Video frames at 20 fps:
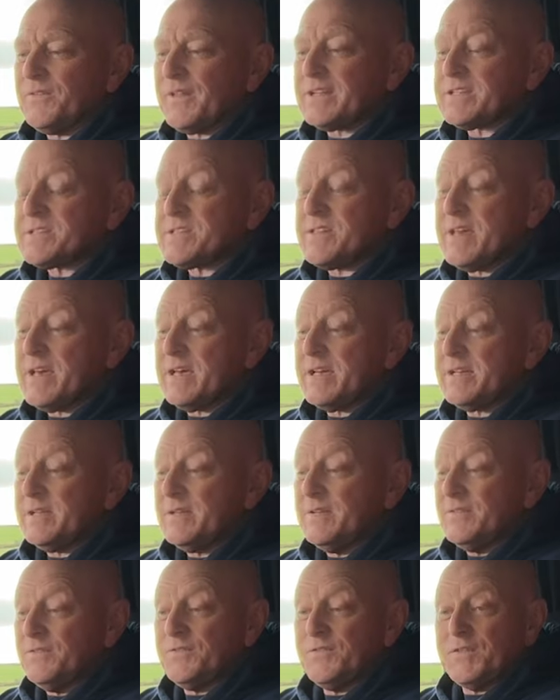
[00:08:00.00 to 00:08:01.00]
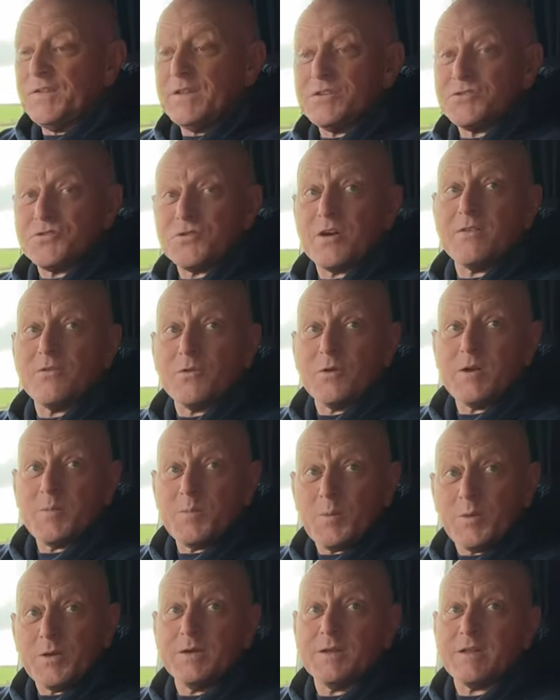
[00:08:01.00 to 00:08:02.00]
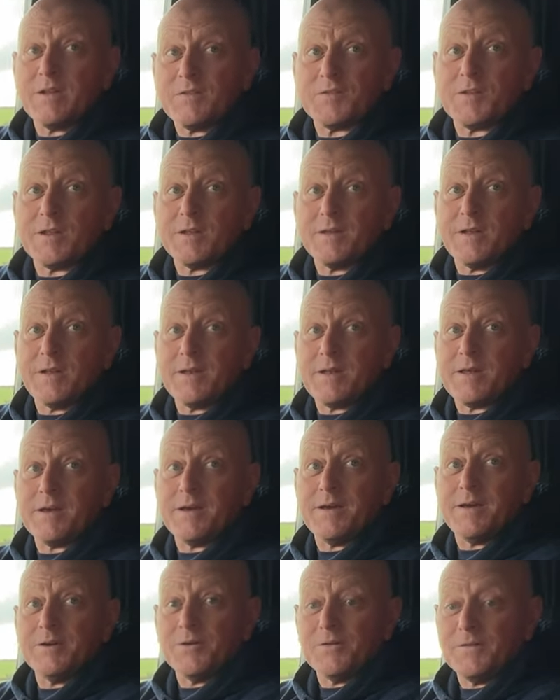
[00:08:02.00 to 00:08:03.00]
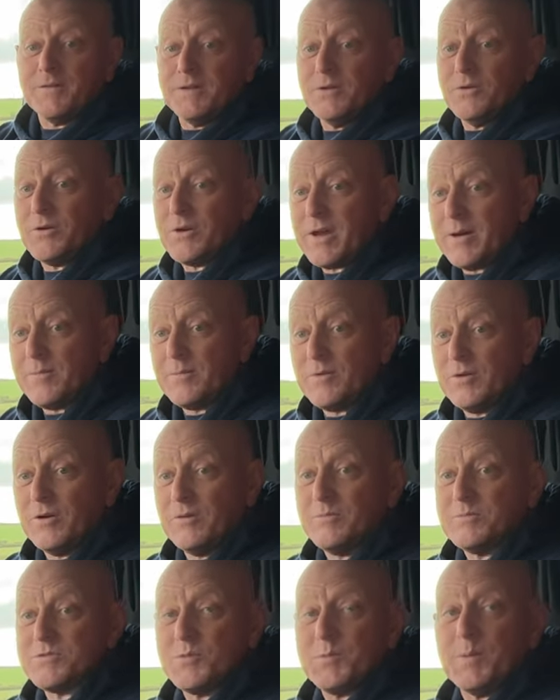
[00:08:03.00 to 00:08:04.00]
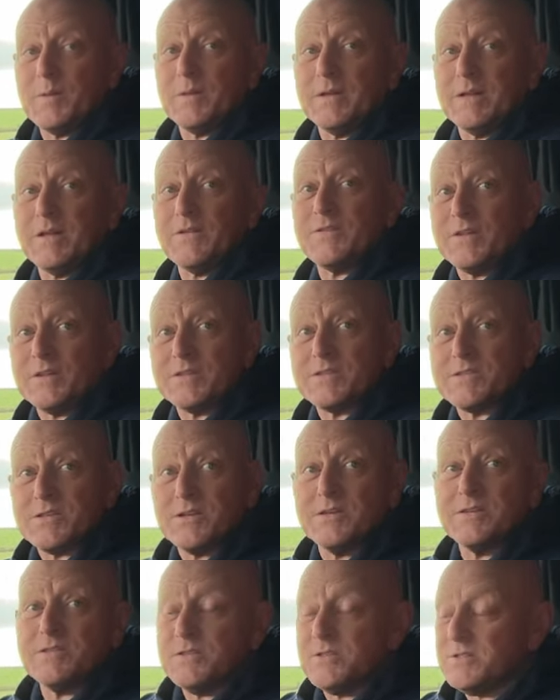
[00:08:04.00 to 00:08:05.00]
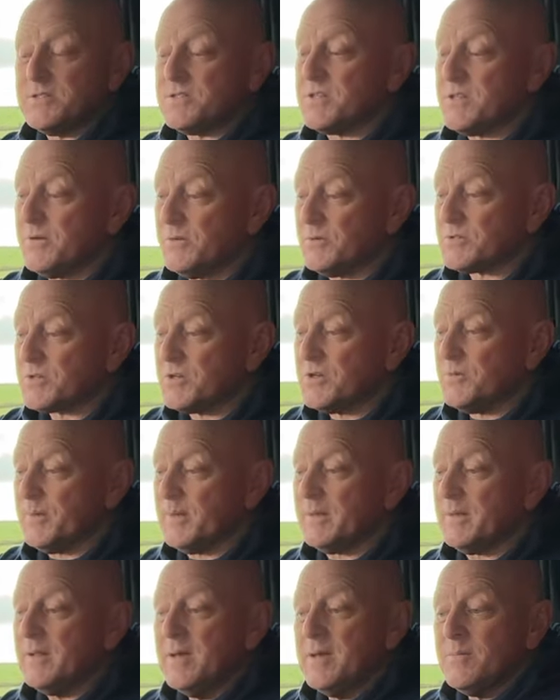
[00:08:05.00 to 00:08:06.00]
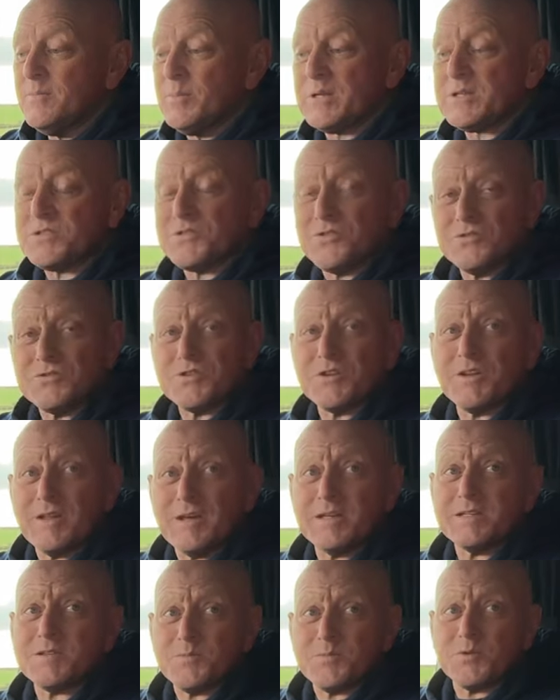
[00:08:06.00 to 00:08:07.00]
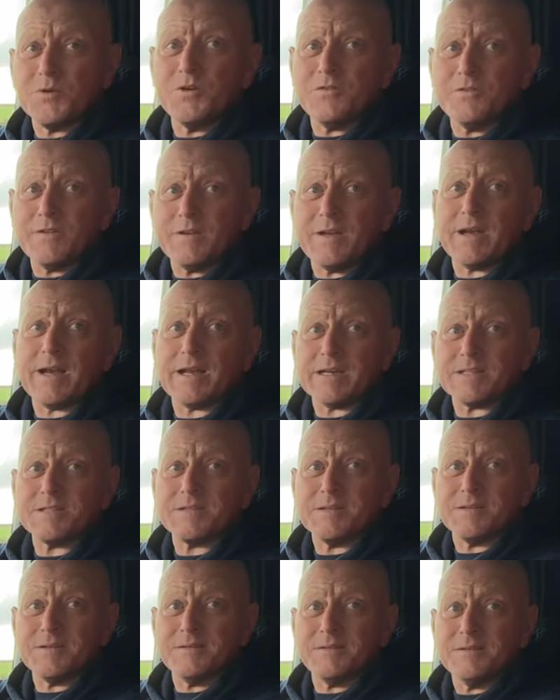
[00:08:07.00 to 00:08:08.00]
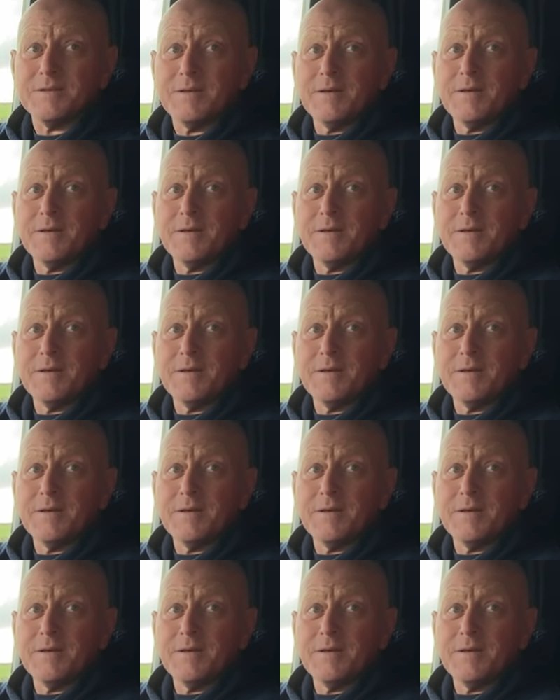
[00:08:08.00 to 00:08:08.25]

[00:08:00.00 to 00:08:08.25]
that's their for the driver, when you put your left hand indicator on, the little camera opens up on the left hand side so you can see what's coming. But that's also there to prove in an accident